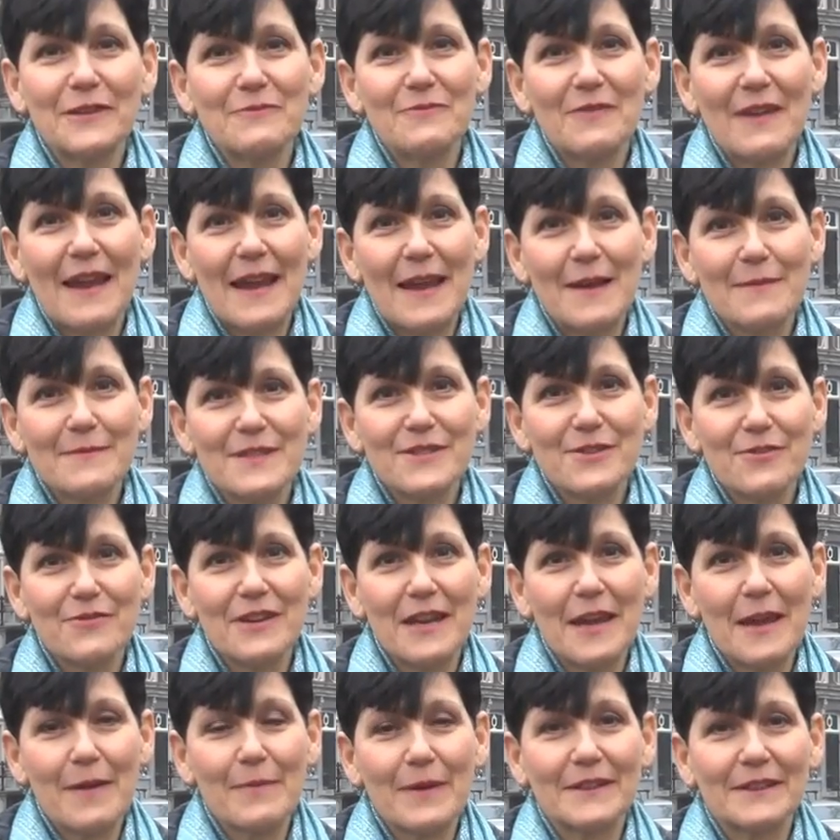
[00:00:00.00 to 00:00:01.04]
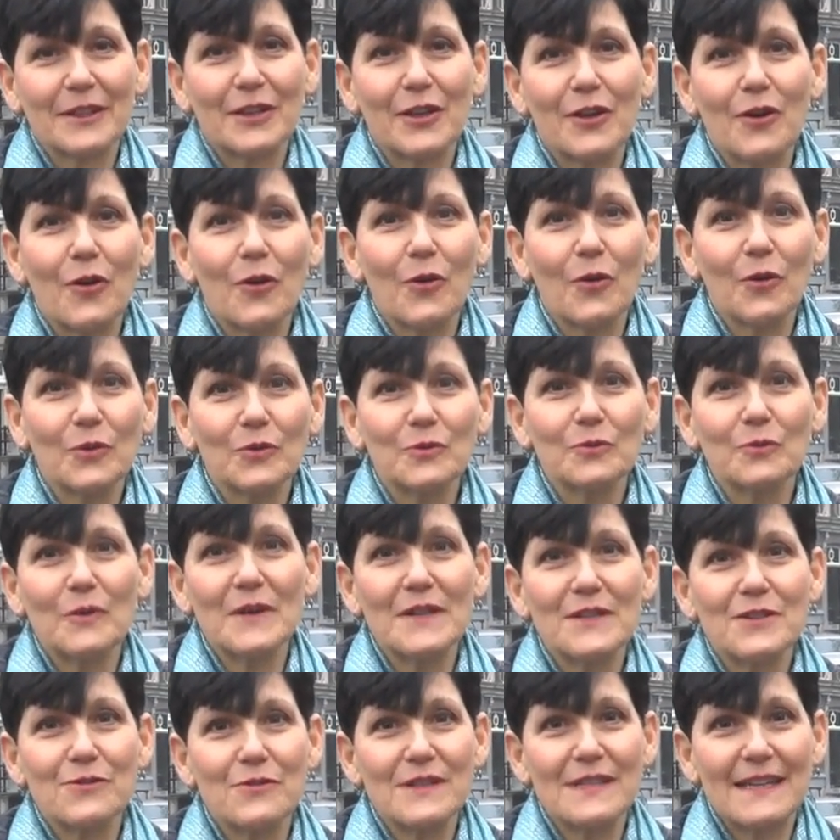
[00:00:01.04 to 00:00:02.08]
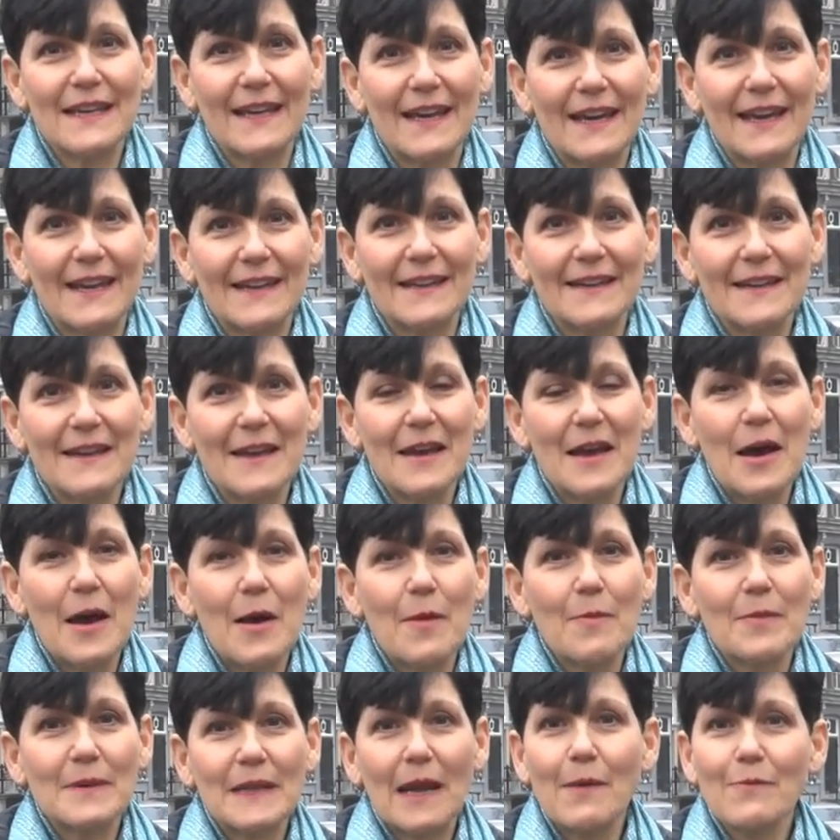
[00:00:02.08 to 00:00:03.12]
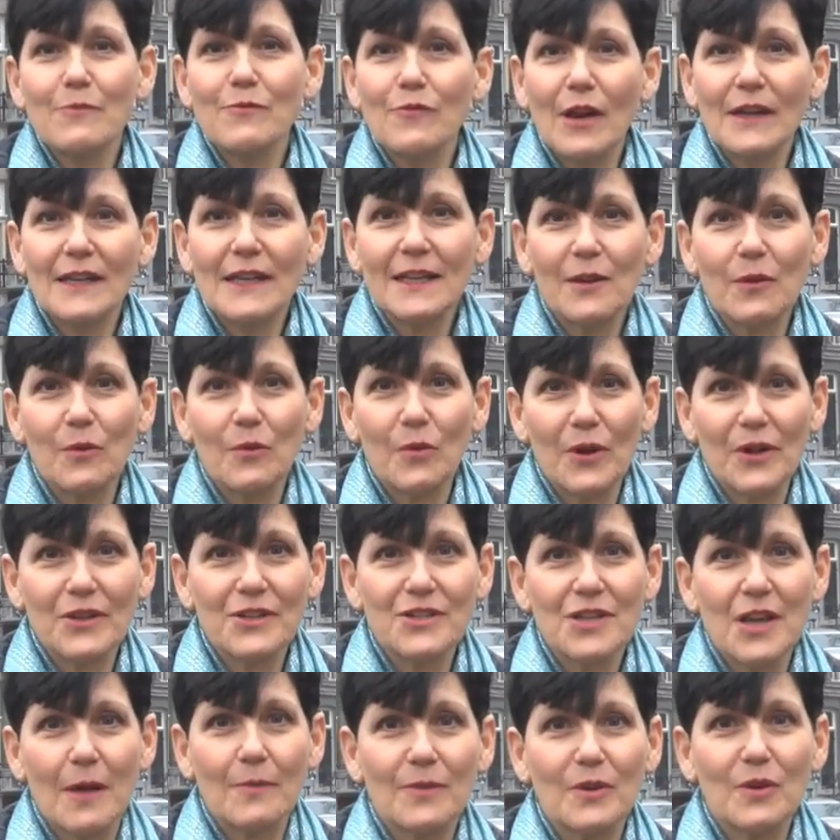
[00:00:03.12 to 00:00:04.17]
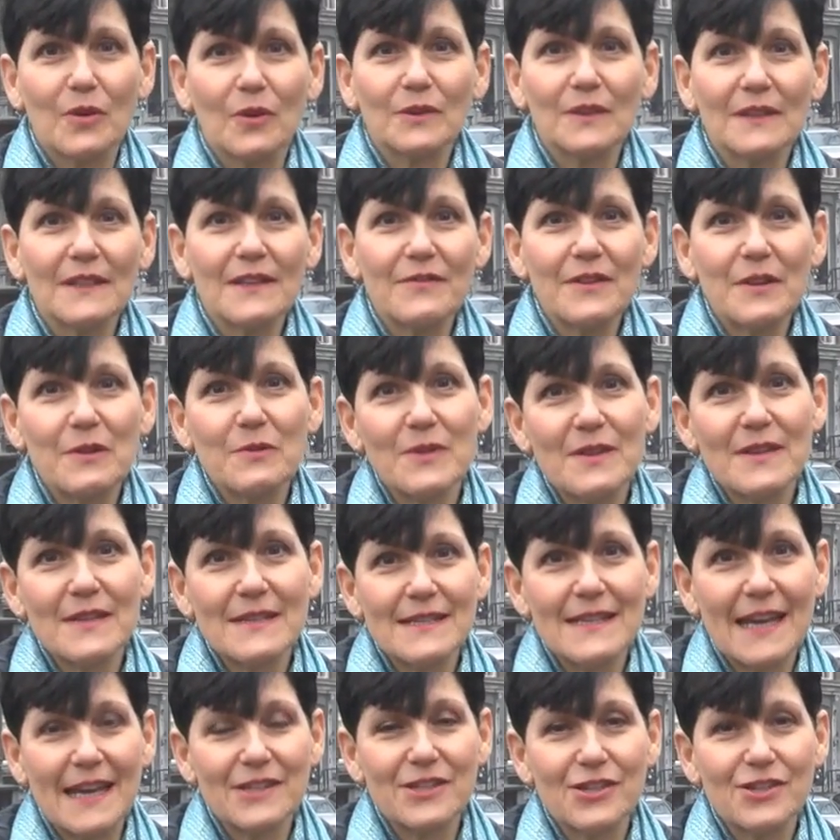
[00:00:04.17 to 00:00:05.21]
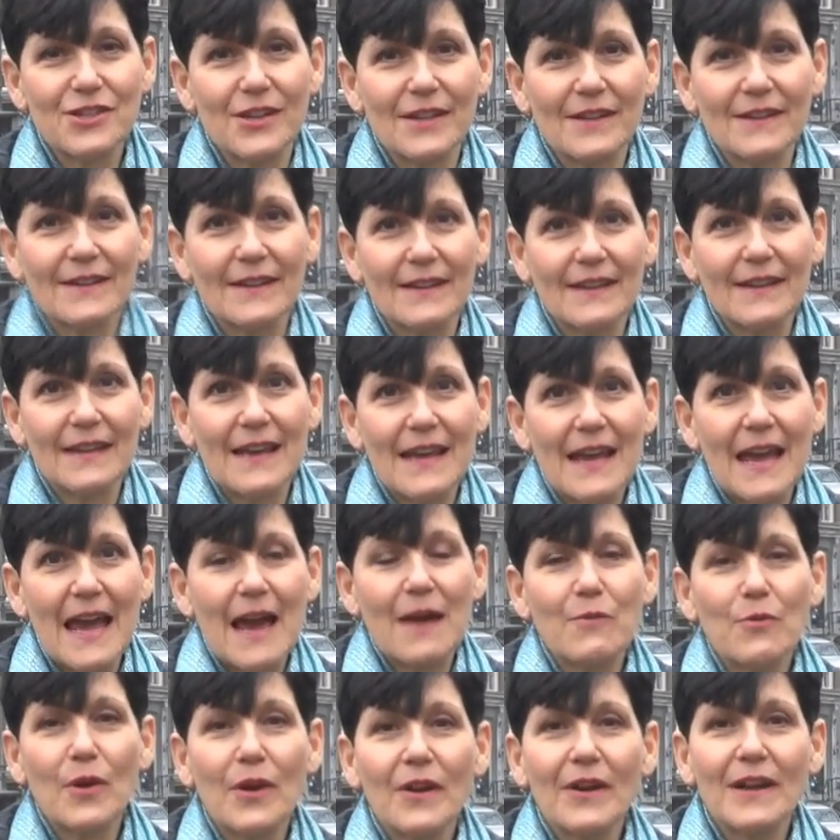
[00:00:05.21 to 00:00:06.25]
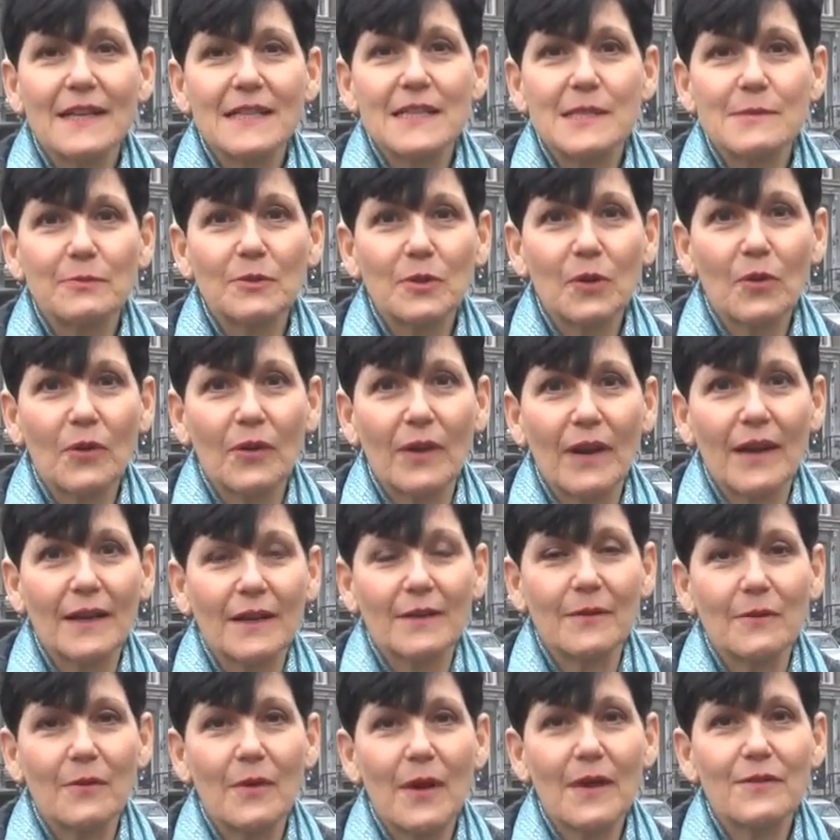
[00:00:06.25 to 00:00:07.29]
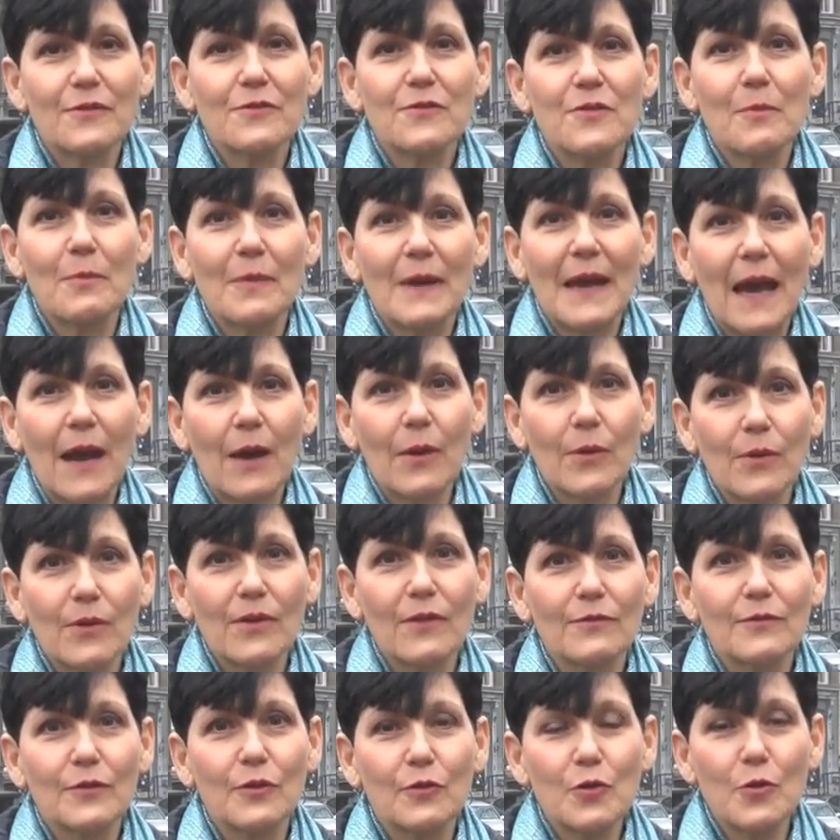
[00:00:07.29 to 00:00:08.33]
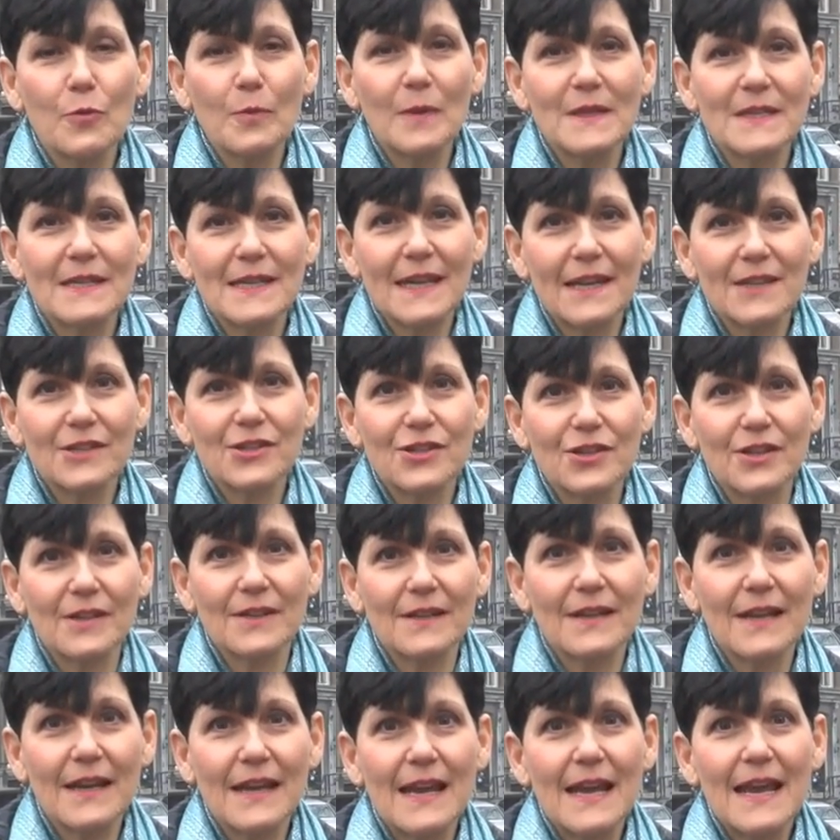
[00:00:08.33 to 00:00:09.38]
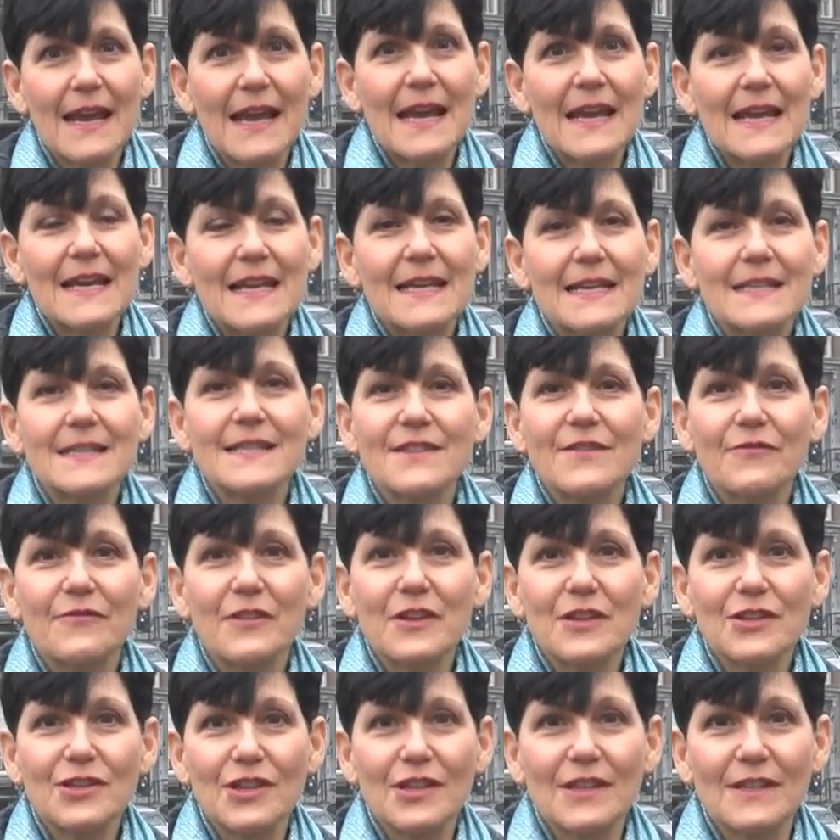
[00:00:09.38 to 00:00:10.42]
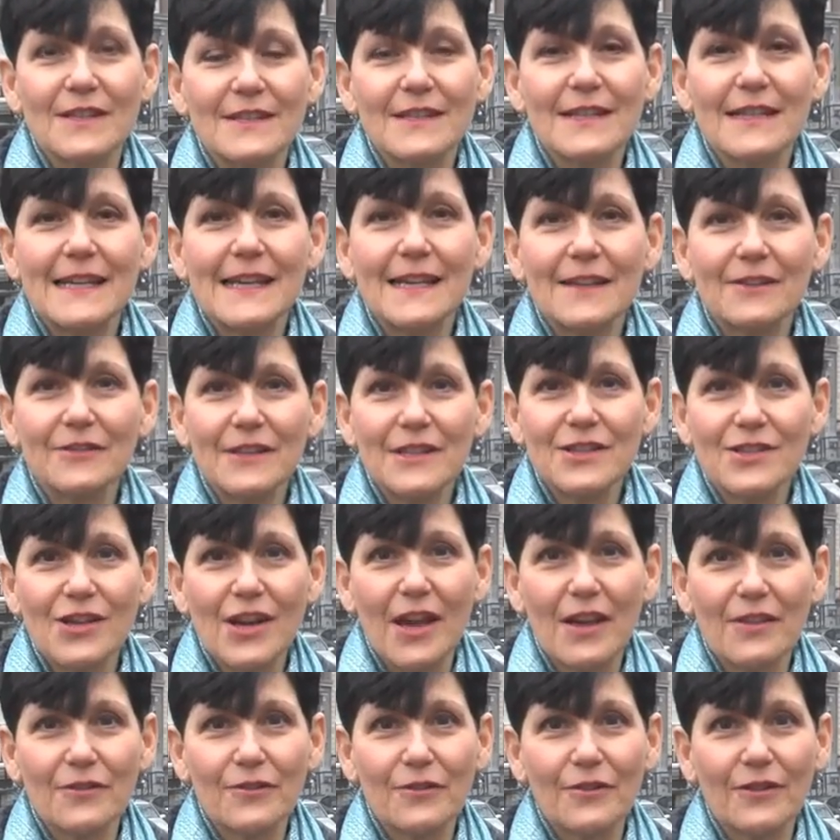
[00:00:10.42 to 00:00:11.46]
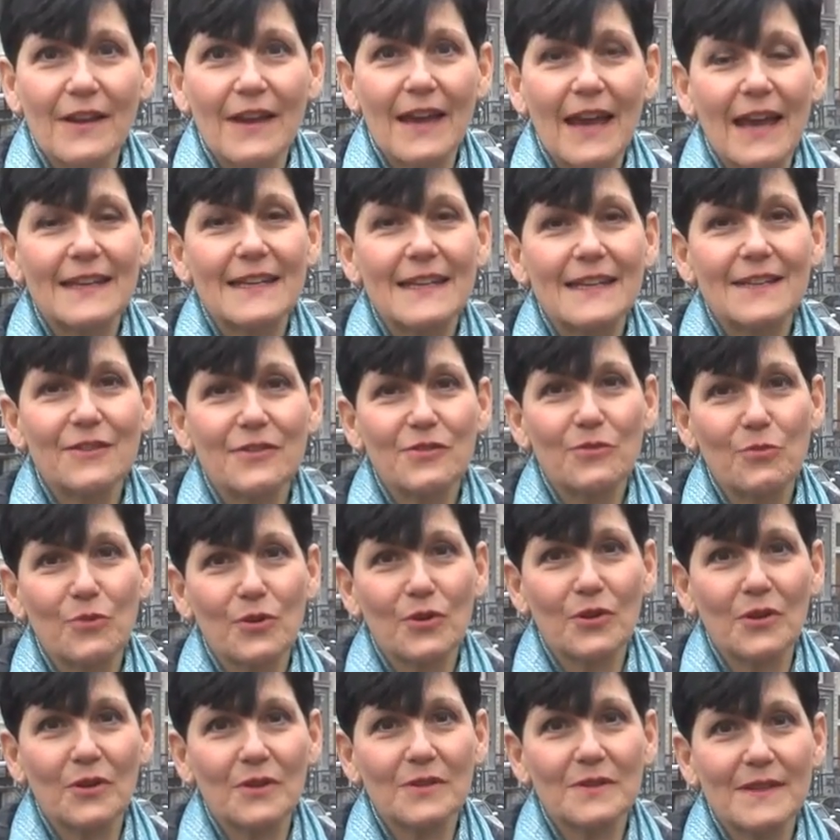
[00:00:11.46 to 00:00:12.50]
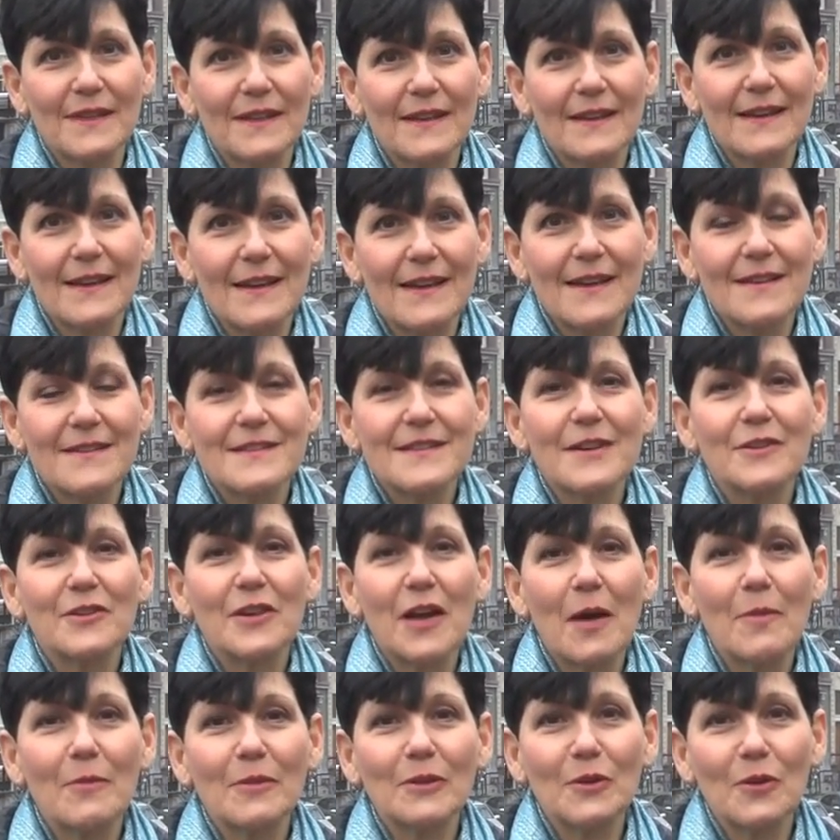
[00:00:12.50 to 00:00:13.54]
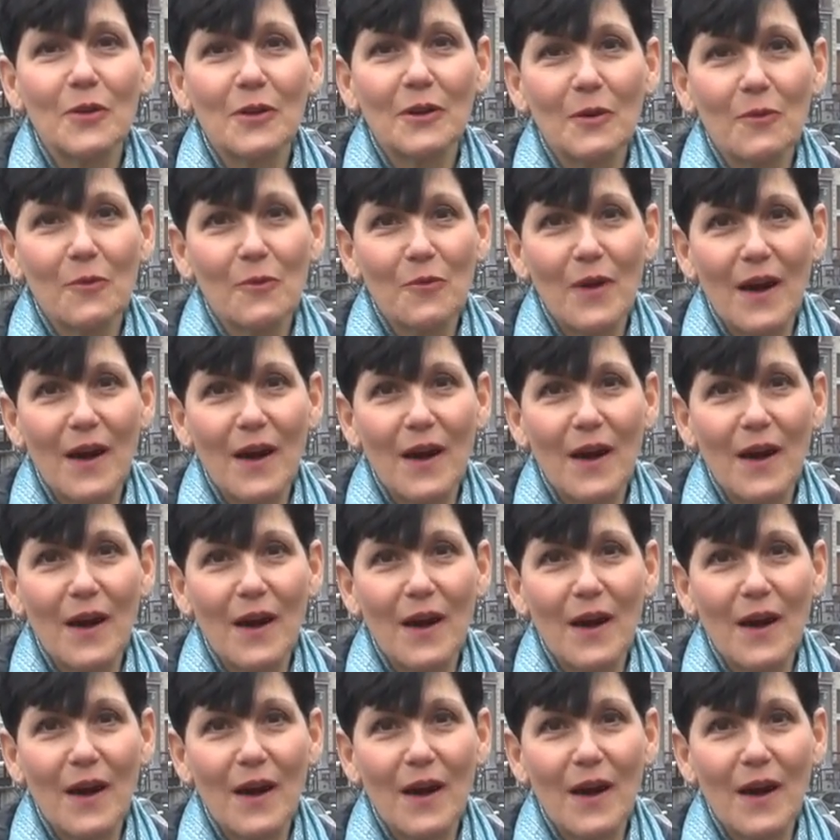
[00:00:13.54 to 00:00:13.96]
in Amsterdam on a cold, wintry day, but I'm running a workshop called Living with Intention, and we're exploring whether the power of group intention is sufficient to heal each other and heal the world. So come along and